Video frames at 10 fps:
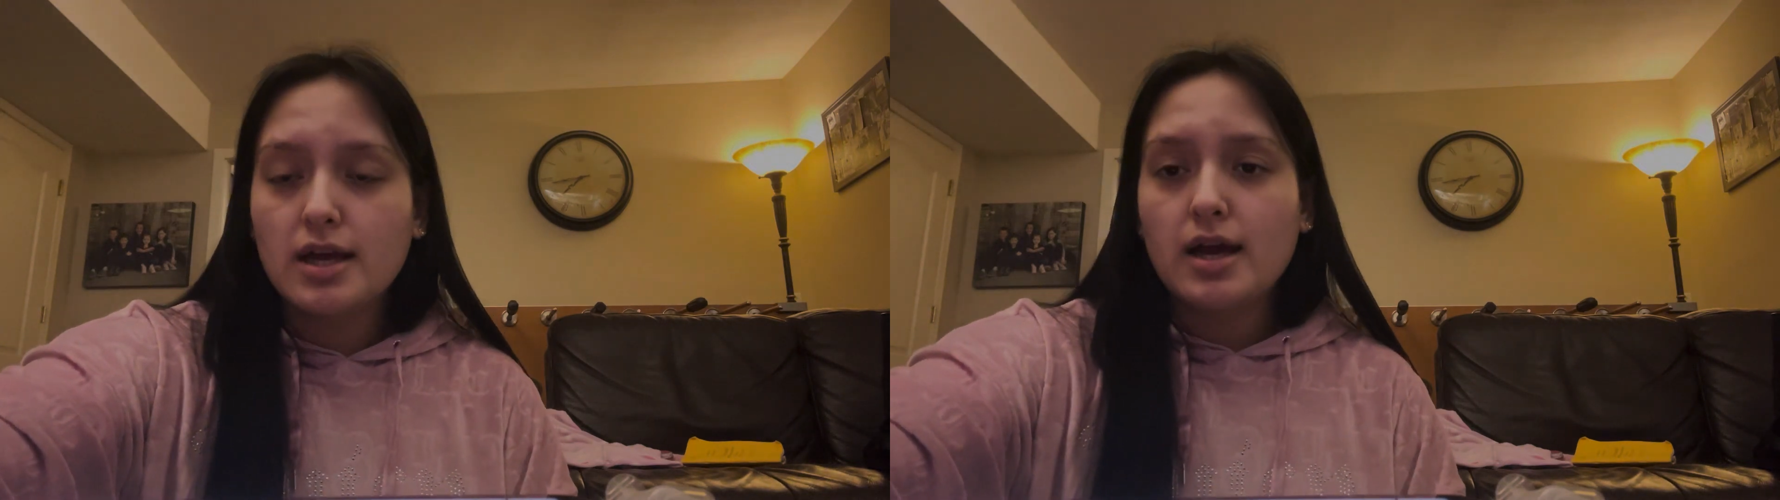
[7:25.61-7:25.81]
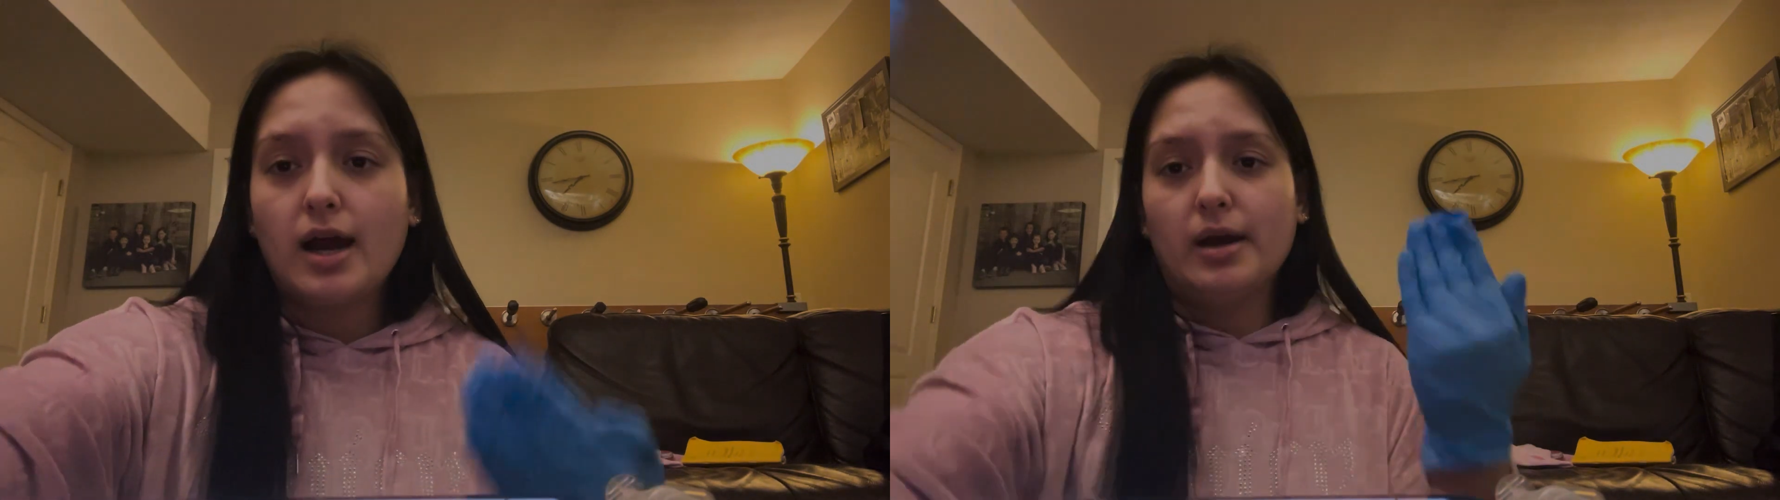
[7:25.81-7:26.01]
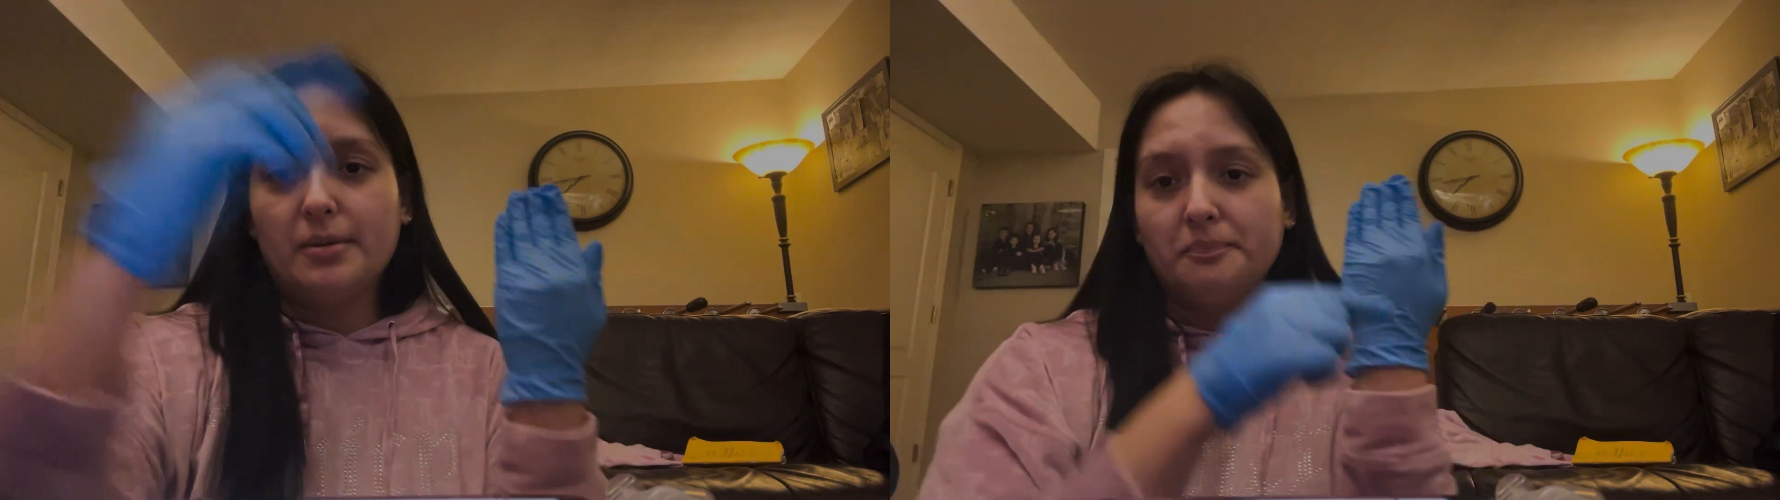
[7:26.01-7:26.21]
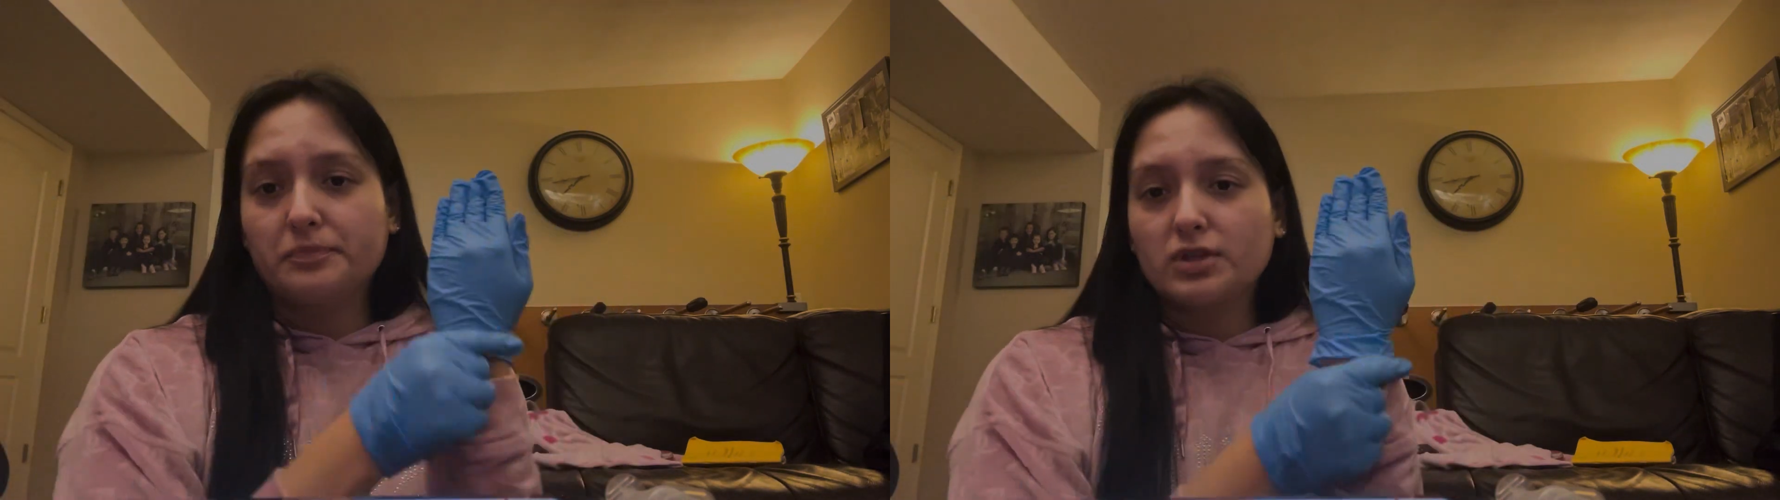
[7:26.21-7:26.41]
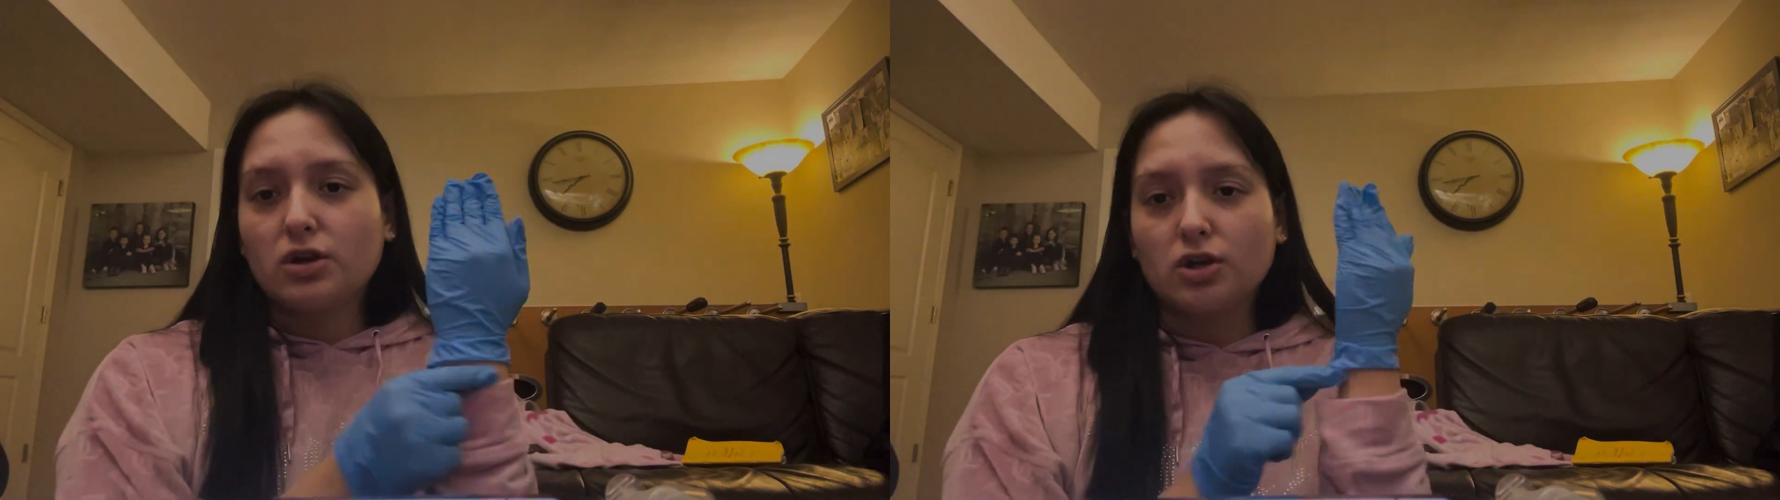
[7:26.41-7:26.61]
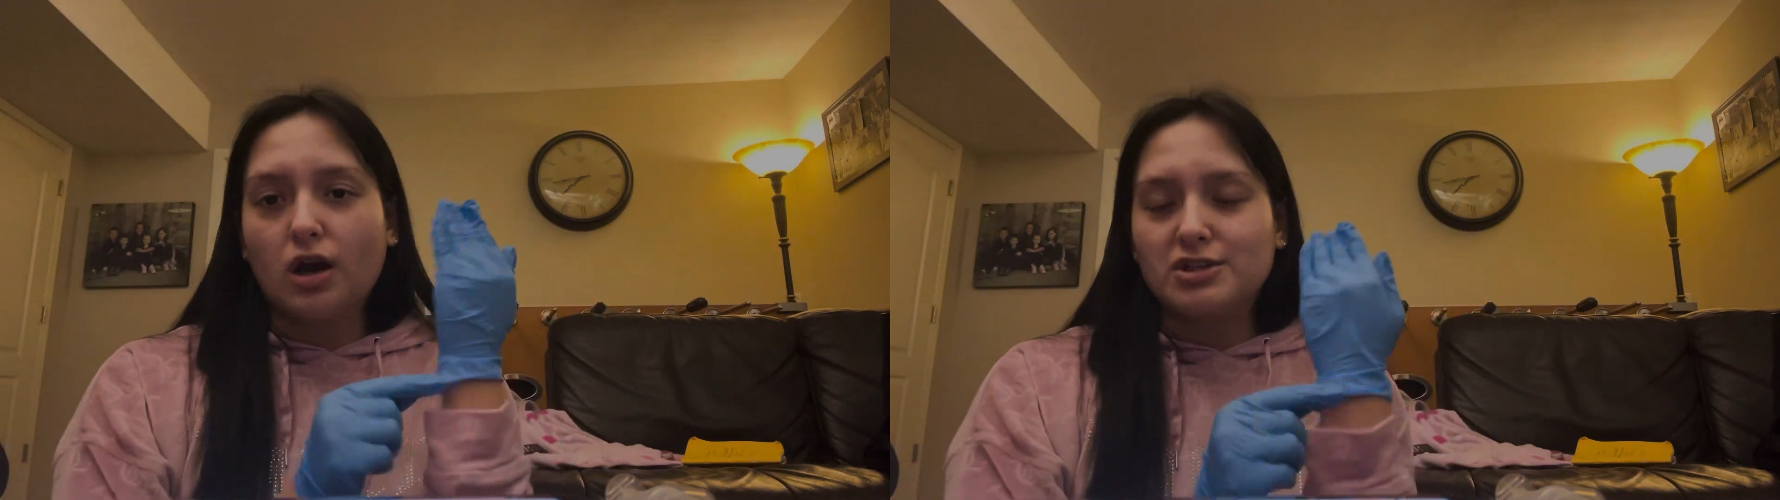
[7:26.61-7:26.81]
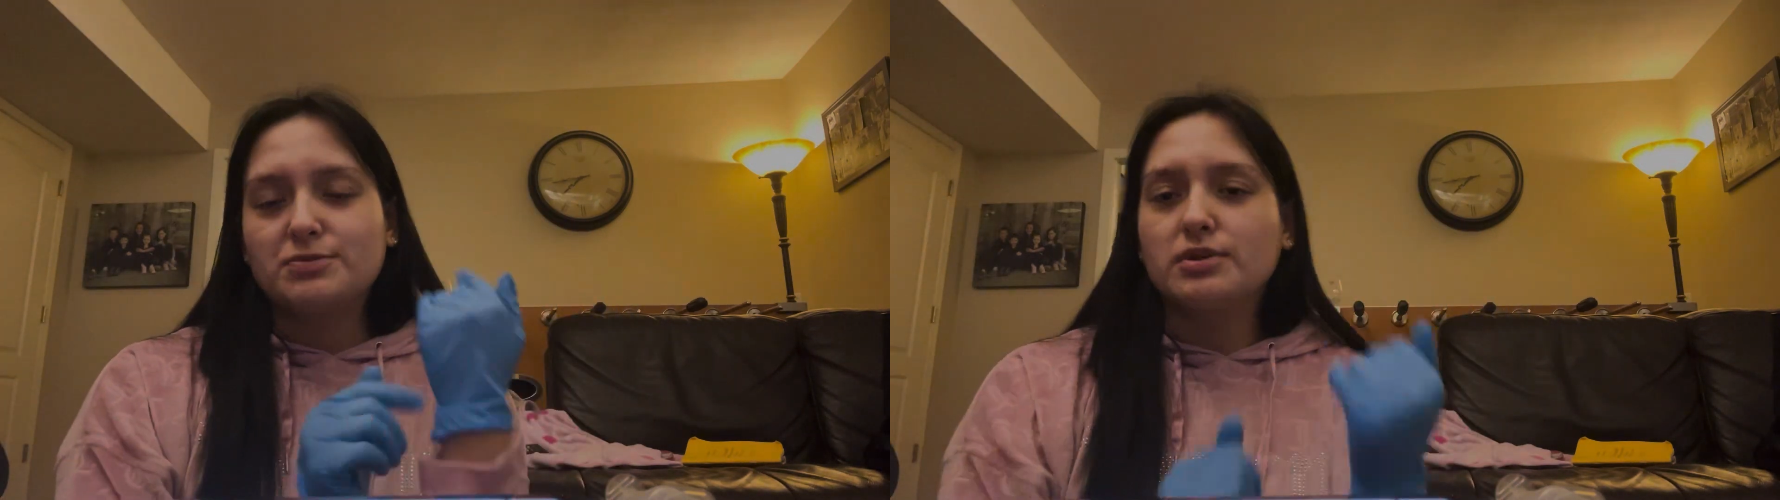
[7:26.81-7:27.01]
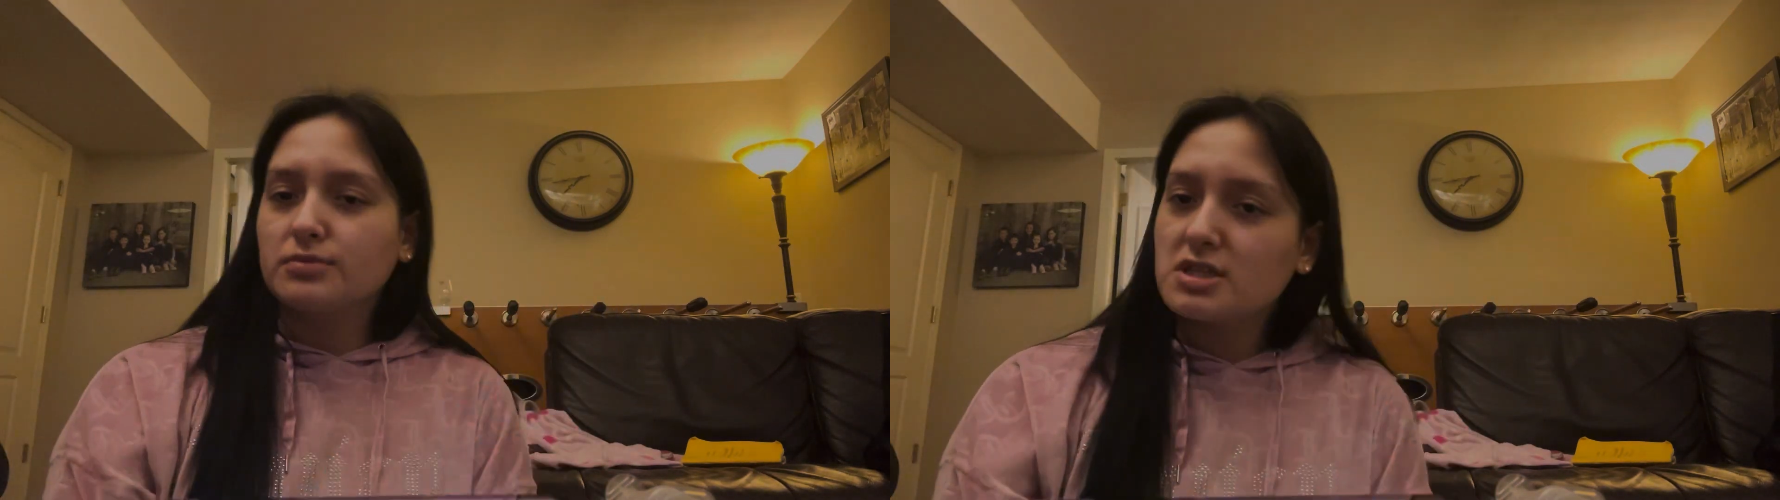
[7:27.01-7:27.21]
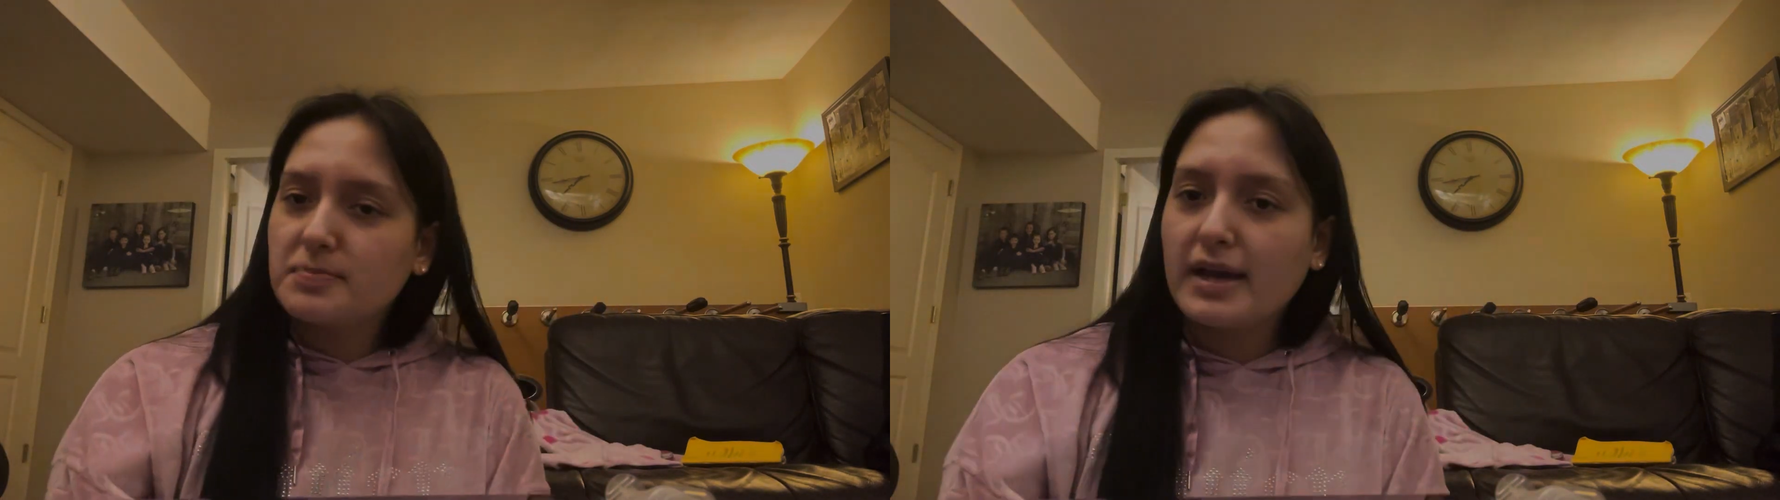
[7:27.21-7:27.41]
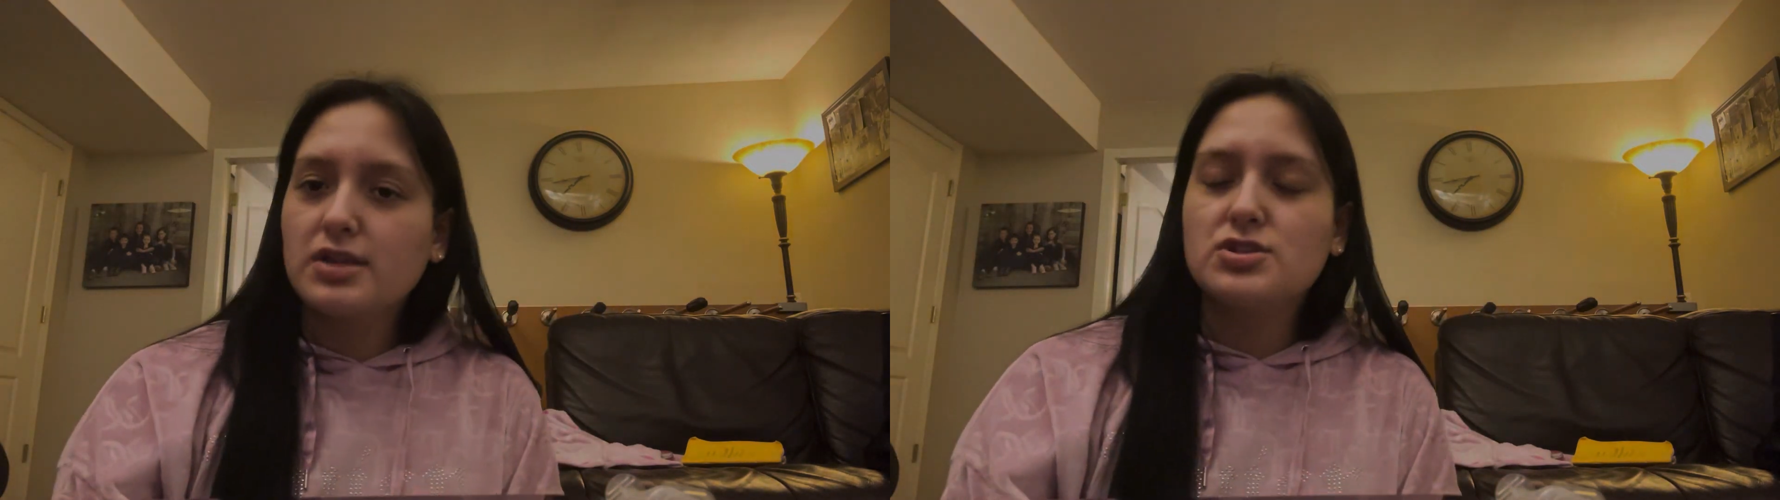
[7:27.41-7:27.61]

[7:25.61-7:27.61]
hospital wristband,